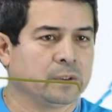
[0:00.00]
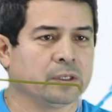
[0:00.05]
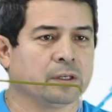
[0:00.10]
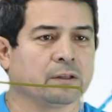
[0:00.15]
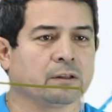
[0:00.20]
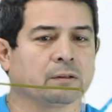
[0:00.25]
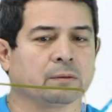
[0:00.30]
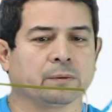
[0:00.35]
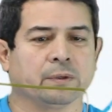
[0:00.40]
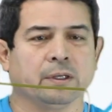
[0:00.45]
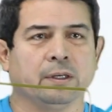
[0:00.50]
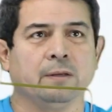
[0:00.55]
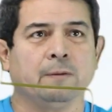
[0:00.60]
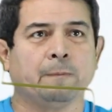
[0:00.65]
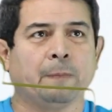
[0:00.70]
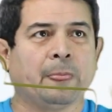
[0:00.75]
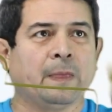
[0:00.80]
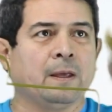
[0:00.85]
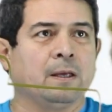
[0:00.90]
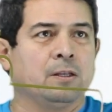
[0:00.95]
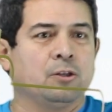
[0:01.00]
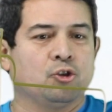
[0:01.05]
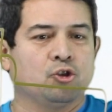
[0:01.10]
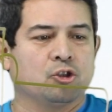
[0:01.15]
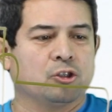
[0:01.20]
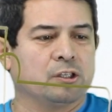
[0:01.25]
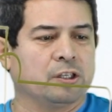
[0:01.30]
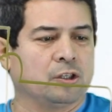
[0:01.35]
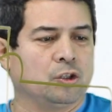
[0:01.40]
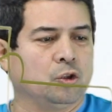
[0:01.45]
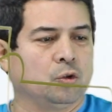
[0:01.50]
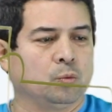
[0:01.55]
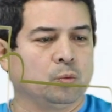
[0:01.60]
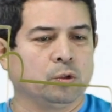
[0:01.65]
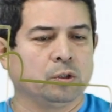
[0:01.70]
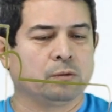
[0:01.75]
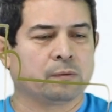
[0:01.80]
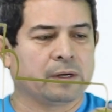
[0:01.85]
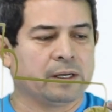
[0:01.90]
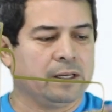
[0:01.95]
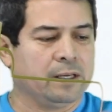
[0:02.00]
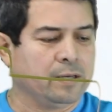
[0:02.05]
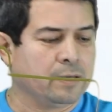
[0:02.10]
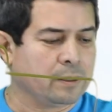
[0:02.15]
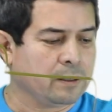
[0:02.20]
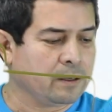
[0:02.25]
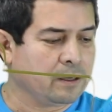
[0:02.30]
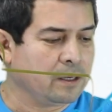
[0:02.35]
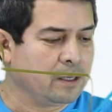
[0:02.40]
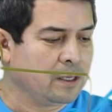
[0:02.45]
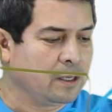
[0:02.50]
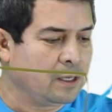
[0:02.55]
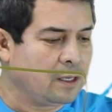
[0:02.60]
and L3, just like you would right here.